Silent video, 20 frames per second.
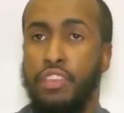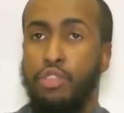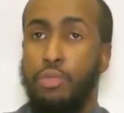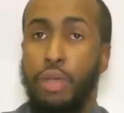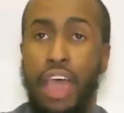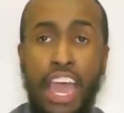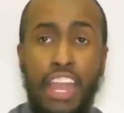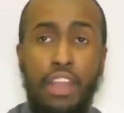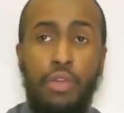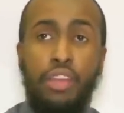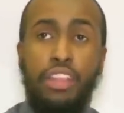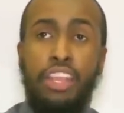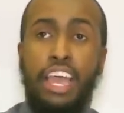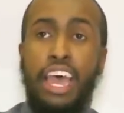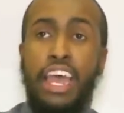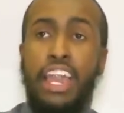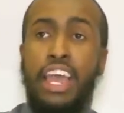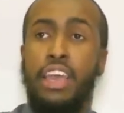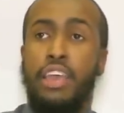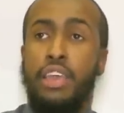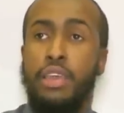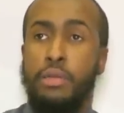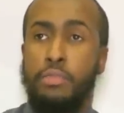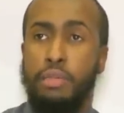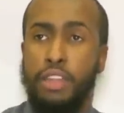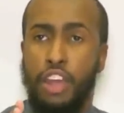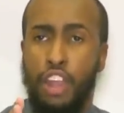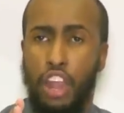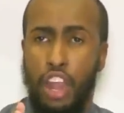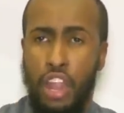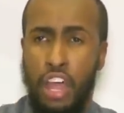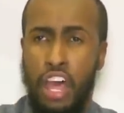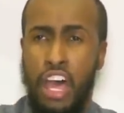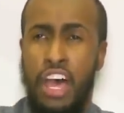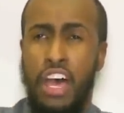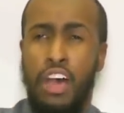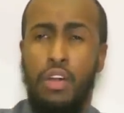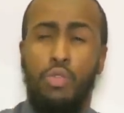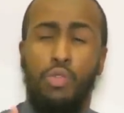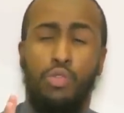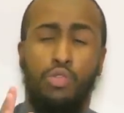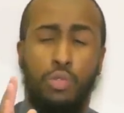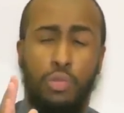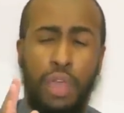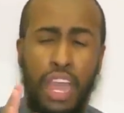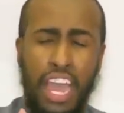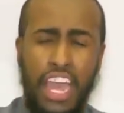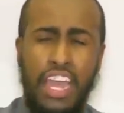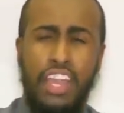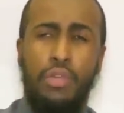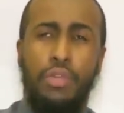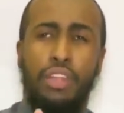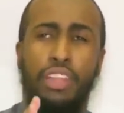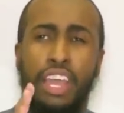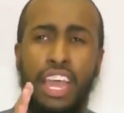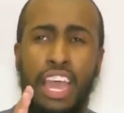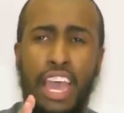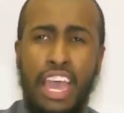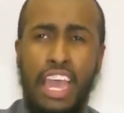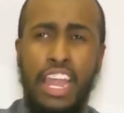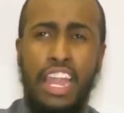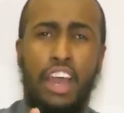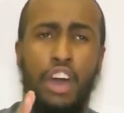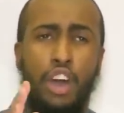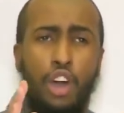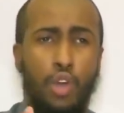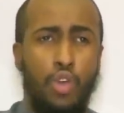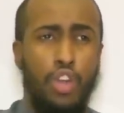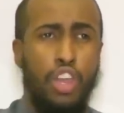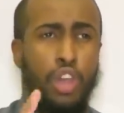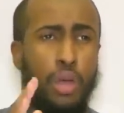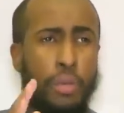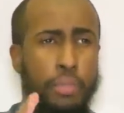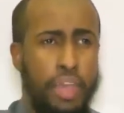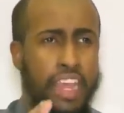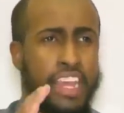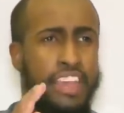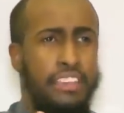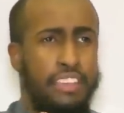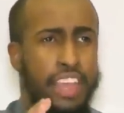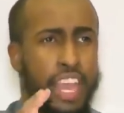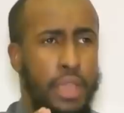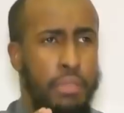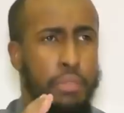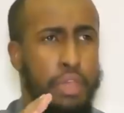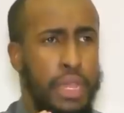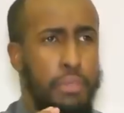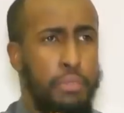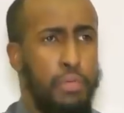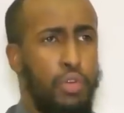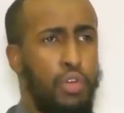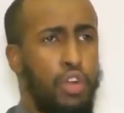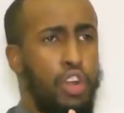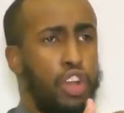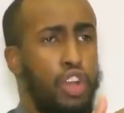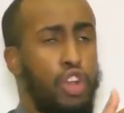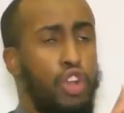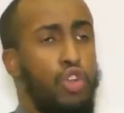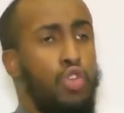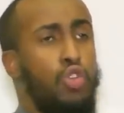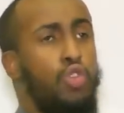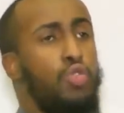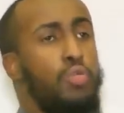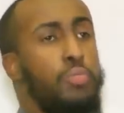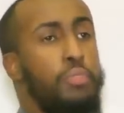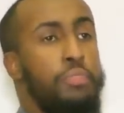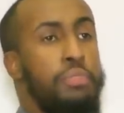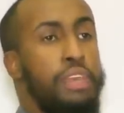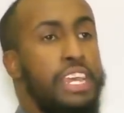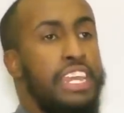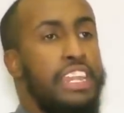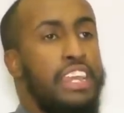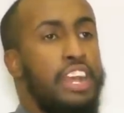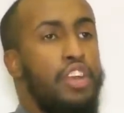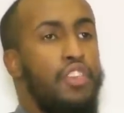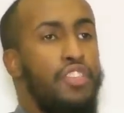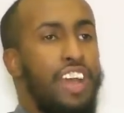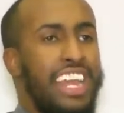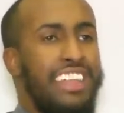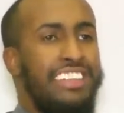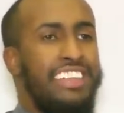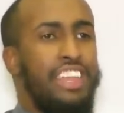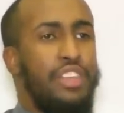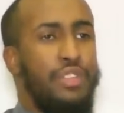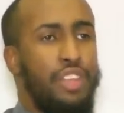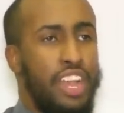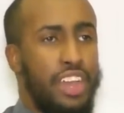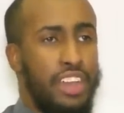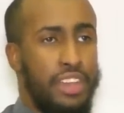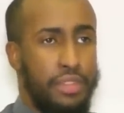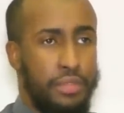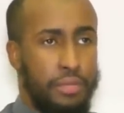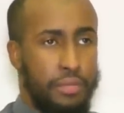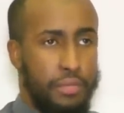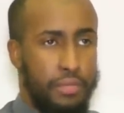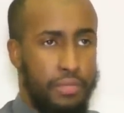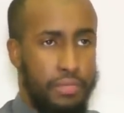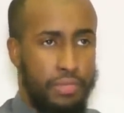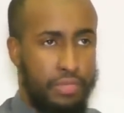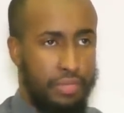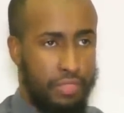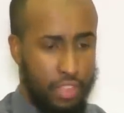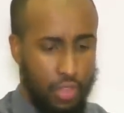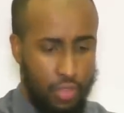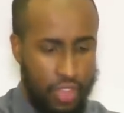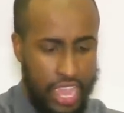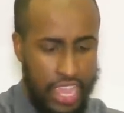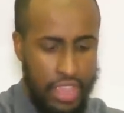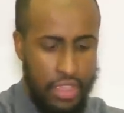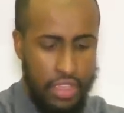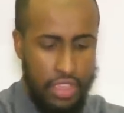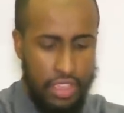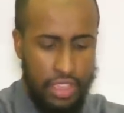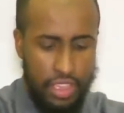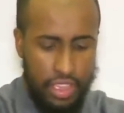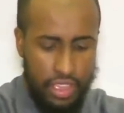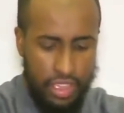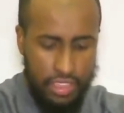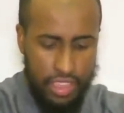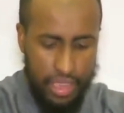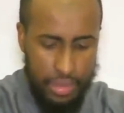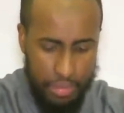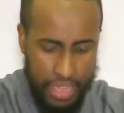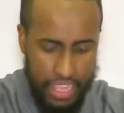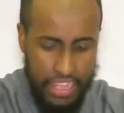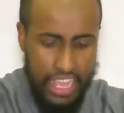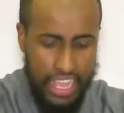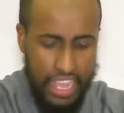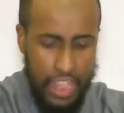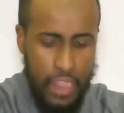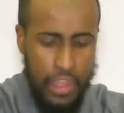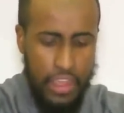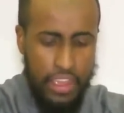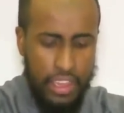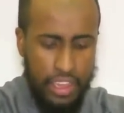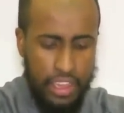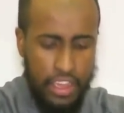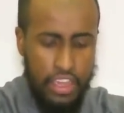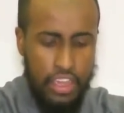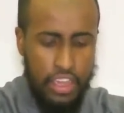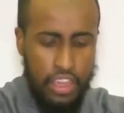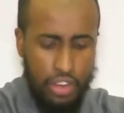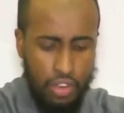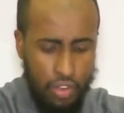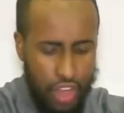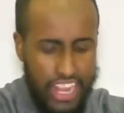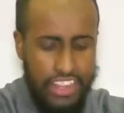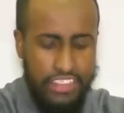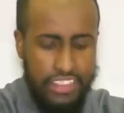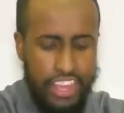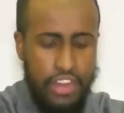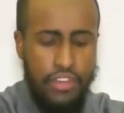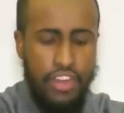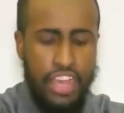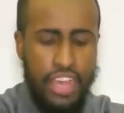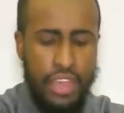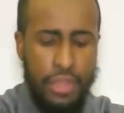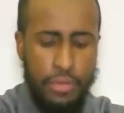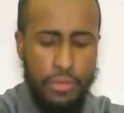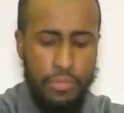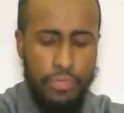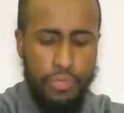Subhanahu wa ta'ala. But Allah subhanahu wa ta'ala only obeys a people who meet the criteria. Okay? They meet the criteria.